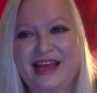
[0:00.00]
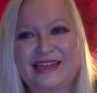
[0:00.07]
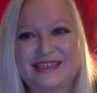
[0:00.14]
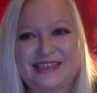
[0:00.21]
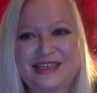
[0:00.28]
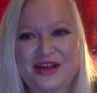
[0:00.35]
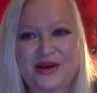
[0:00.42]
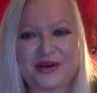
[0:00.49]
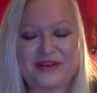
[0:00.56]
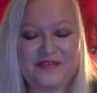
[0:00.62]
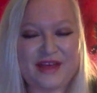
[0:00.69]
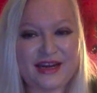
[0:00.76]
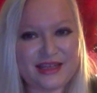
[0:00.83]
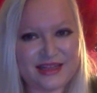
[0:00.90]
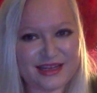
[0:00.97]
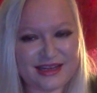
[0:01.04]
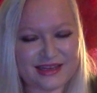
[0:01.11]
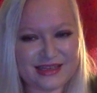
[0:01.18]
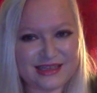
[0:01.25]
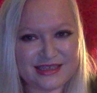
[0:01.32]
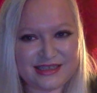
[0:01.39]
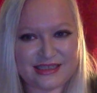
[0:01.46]
And so if anything,
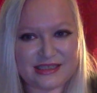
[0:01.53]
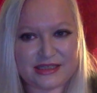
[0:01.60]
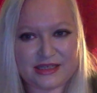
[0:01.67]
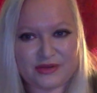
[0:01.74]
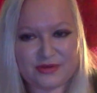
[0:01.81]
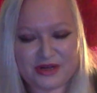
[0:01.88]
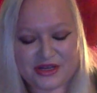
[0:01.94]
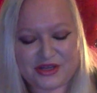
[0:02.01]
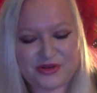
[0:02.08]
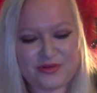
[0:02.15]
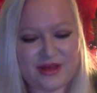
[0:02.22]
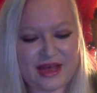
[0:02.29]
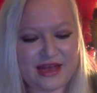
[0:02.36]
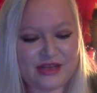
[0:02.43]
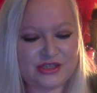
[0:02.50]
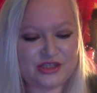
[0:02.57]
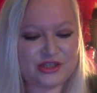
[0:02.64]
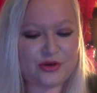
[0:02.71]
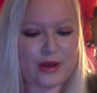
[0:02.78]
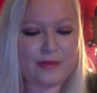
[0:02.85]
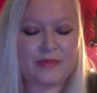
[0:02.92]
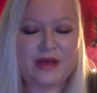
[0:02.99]
see where you can
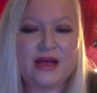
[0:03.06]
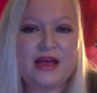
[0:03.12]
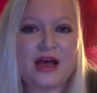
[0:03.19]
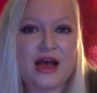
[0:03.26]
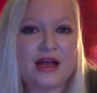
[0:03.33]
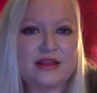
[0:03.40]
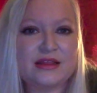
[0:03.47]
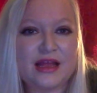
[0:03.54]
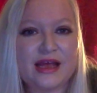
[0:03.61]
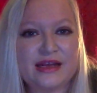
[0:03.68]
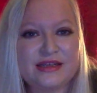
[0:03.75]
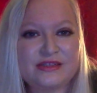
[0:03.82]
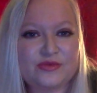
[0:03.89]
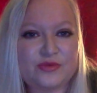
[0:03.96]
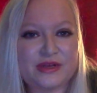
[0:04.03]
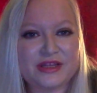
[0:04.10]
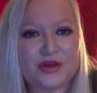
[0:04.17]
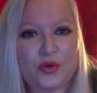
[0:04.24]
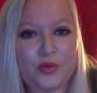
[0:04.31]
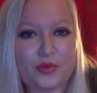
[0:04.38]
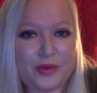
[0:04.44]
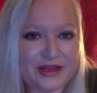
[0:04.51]
show up aligned with
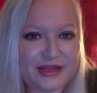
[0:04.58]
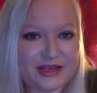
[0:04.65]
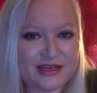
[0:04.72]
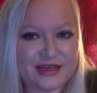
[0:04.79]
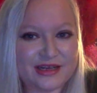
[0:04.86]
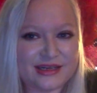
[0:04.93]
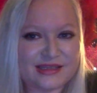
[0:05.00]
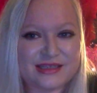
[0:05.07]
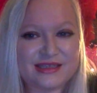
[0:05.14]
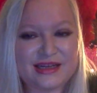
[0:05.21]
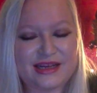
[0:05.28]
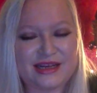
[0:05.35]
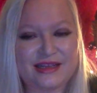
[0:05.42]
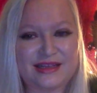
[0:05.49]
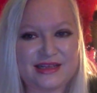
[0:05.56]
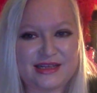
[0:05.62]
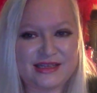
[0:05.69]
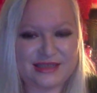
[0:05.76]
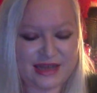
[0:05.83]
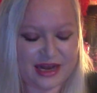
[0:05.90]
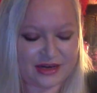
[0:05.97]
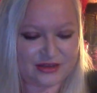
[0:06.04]
willingness in
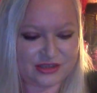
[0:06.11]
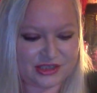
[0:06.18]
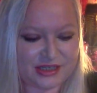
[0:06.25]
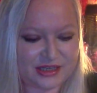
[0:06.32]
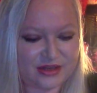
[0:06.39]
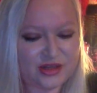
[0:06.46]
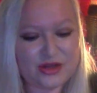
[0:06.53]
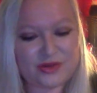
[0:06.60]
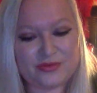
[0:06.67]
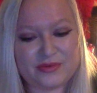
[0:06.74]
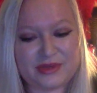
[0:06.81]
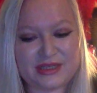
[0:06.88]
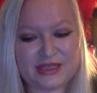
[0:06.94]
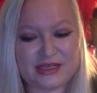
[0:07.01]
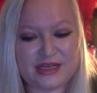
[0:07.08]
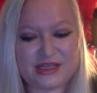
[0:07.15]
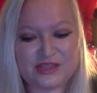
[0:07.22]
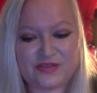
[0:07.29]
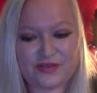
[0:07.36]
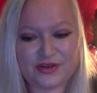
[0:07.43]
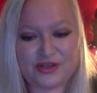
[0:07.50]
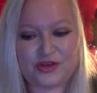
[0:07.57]
this energy, willingness
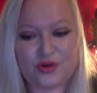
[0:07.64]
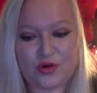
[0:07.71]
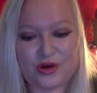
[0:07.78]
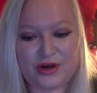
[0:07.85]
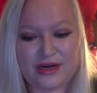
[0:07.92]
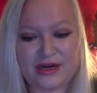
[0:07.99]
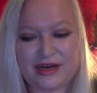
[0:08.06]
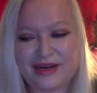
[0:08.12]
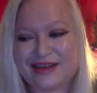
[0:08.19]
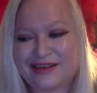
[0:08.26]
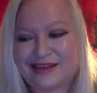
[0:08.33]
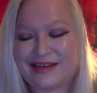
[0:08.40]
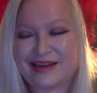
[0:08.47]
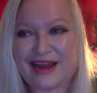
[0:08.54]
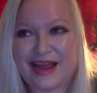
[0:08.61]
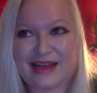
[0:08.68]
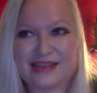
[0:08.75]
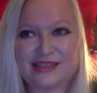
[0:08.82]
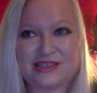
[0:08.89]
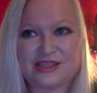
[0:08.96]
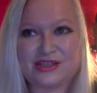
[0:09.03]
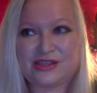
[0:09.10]
for your
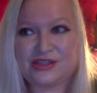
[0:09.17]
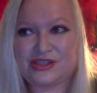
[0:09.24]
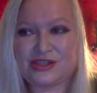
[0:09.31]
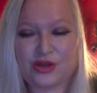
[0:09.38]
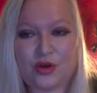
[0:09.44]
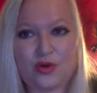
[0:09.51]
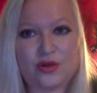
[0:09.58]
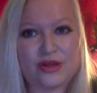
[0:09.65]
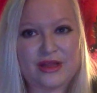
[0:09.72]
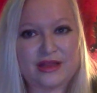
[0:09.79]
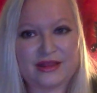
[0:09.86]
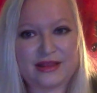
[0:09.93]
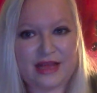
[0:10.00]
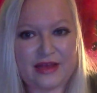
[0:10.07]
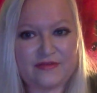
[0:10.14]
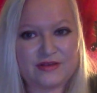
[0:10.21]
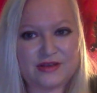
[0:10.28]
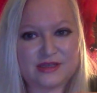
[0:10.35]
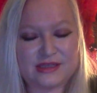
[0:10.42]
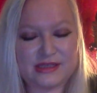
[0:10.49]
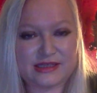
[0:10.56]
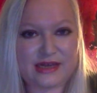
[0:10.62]
next soul level
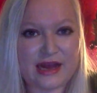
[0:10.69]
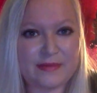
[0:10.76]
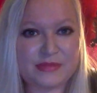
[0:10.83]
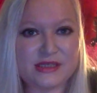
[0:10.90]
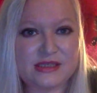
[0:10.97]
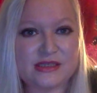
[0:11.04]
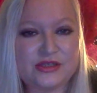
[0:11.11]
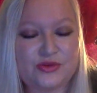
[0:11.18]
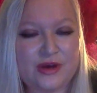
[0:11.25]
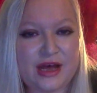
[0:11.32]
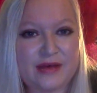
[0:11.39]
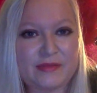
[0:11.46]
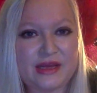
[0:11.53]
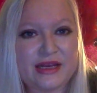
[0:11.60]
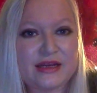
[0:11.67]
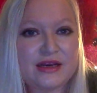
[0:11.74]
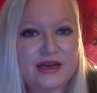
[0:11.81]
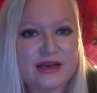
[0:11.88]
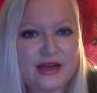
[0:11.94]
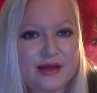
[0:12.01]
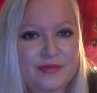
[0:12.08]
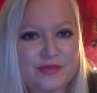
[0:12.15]
steps to come in
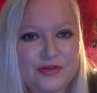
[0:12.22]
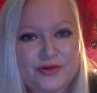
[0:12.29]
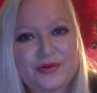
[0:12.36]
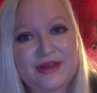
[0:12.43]
and come through.